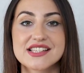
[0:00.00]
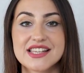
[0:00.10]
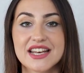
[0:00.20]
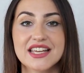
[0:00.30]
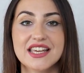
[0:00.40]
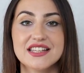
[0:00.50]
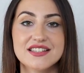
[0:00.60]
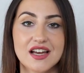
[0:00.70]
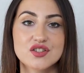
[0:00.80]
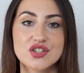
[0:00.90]
setting
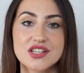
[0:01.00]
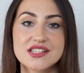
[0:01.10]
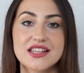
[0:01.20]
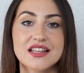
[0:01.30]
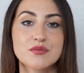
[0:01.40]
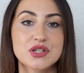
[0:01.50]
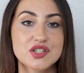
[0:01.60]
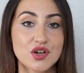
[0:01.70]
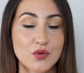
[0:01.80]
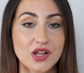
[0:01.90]
intentions that
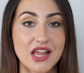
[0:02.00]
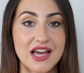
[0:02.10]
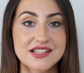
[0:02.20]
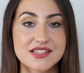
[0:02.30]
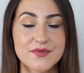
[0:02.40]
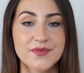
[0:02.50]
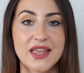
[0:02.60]
materialize,